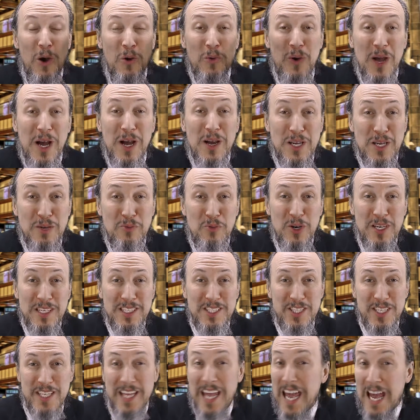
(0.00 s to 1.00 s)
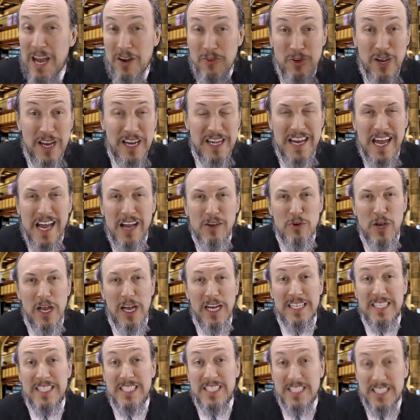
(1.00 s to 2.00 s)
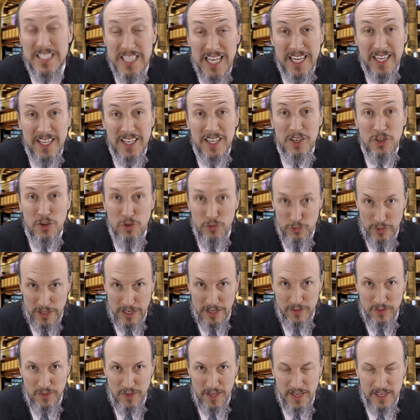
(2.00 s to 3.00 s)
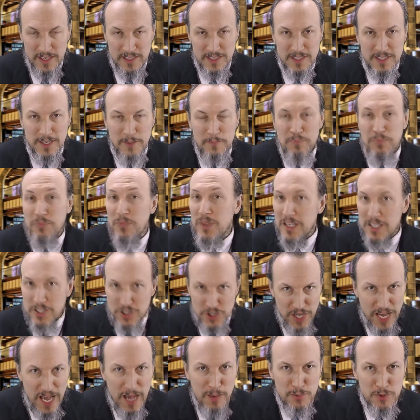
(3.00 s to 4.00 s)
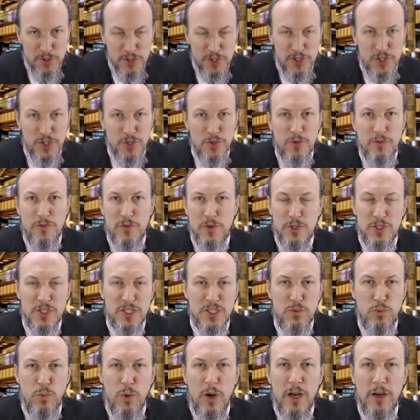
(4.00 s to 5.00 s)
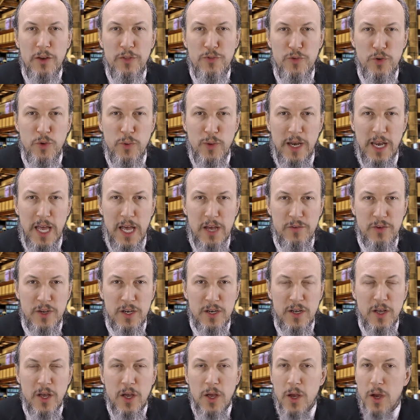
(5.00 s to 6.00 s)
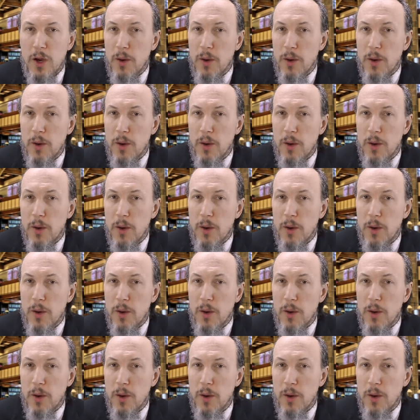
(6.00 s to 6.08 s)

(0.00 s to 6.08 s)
Welcome once again. Right now we're at 2 Corinthians chapter 2 verses 1 through 11,